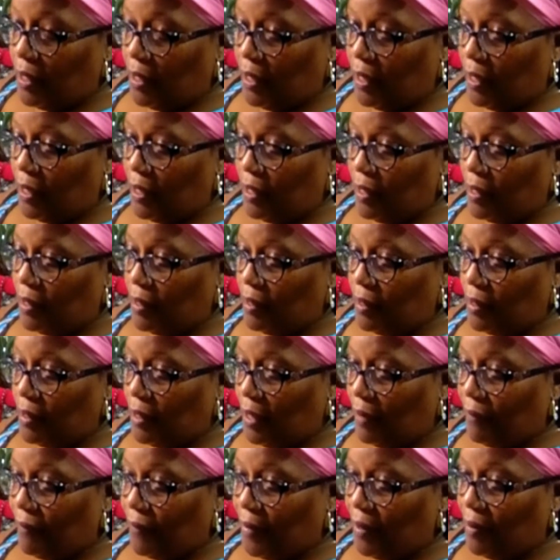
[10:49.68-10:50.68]
And
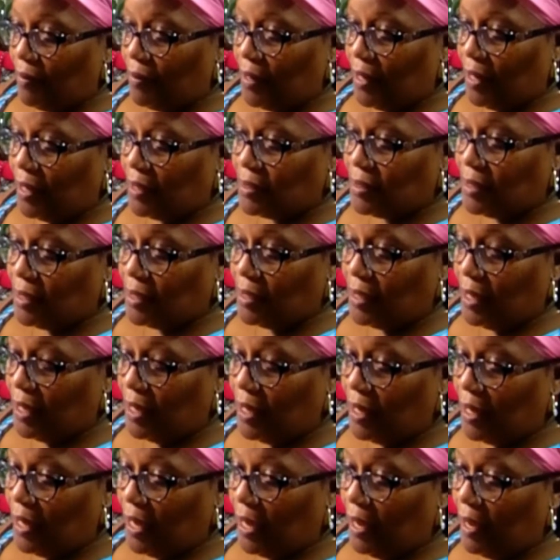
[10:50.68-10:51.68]
I found out
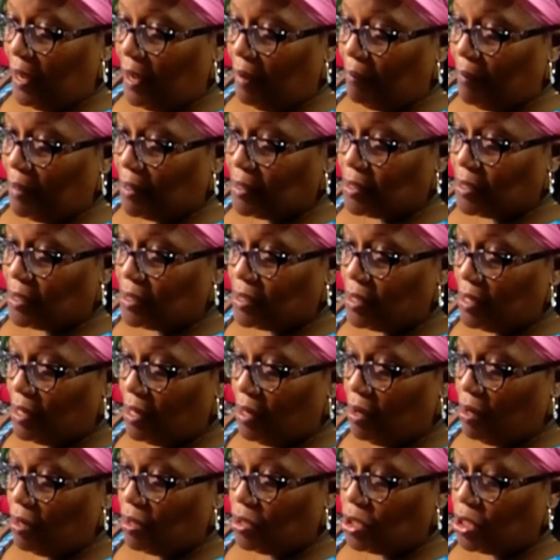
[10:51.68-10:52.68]
today, I have my
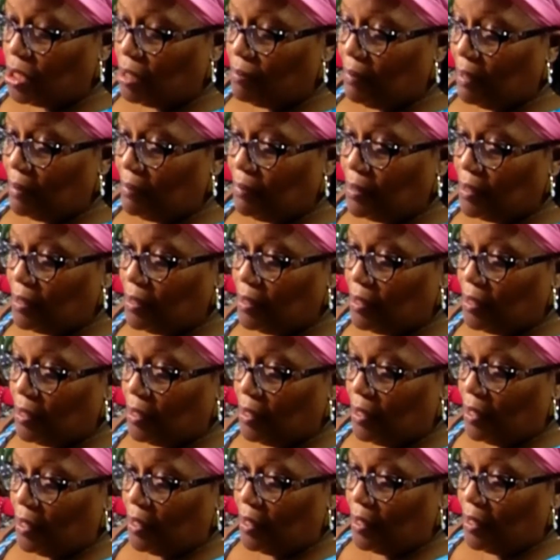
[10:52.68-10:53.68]
sister-in-law. She may be
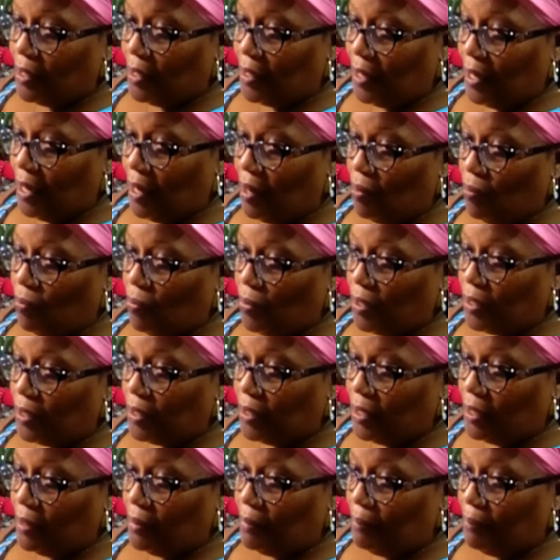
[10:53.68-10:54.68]
down
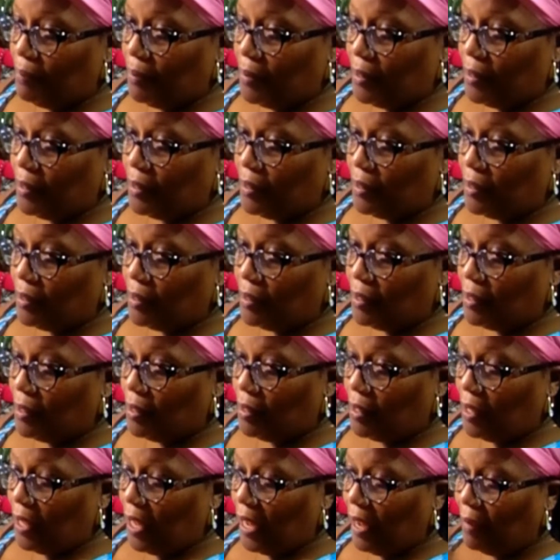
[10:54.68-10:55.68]
with it, but
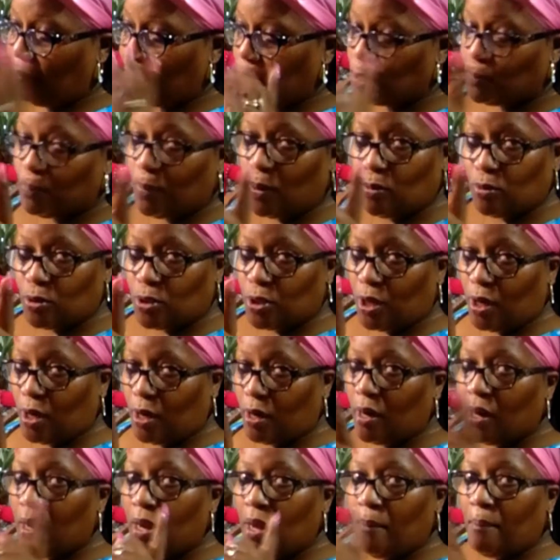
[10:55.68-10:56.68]
I haven't spoke to
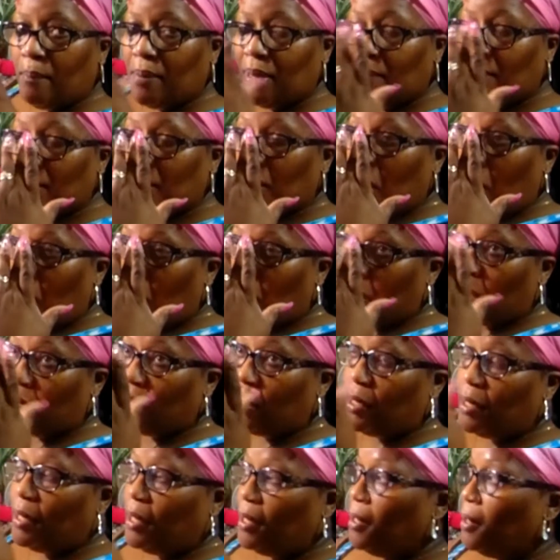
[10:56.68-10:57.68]
her. But I'm going to call
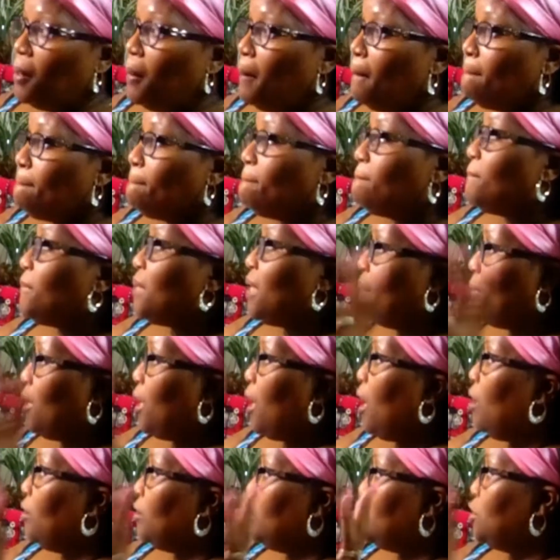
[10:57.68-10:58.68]
her today. Then I'm
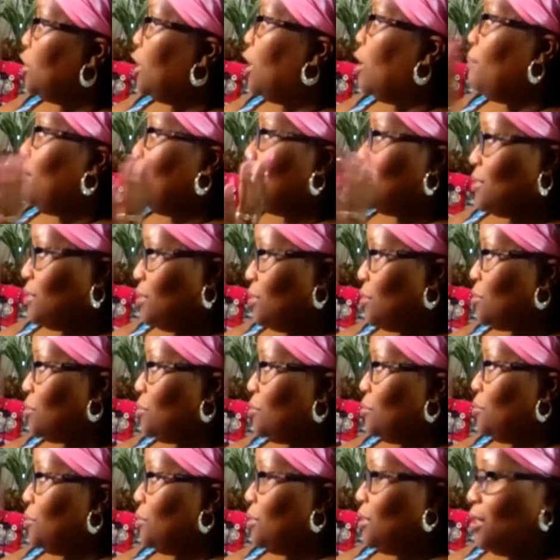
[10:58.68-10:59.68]
going to call and check on my
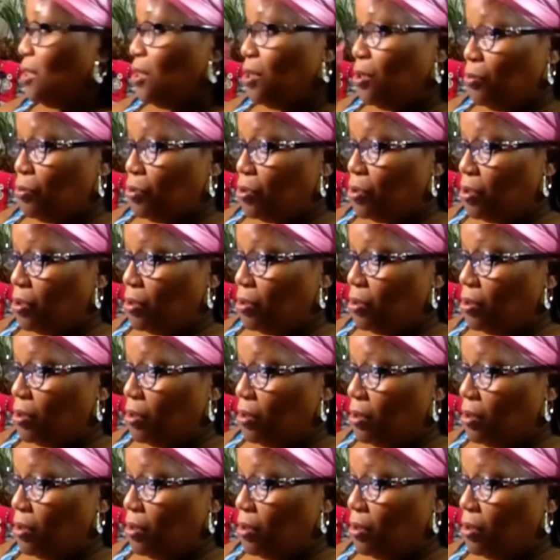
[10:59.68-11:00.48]
sister in Houston.